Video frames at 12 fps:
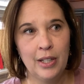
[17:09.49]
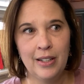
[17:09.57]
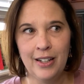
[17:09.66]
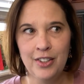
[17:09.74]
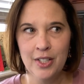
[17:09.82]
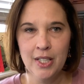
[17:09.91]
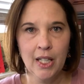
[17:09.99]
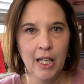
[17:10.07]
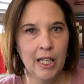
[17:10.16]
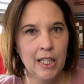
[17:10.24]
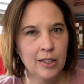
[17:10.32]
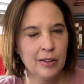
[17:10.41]
And not just
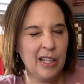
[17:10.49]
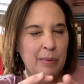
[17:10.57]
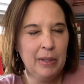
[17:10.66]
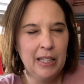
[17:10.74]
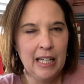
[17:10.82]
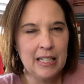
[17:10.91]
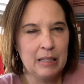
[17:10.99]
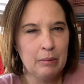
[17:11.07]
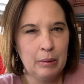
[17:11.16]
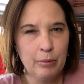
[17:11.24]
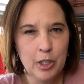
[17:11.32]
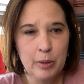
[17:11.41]
like, I mean, yeah, some
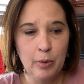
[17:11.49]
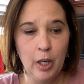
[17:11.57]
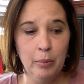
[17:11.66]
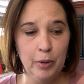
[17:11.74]
of them are small,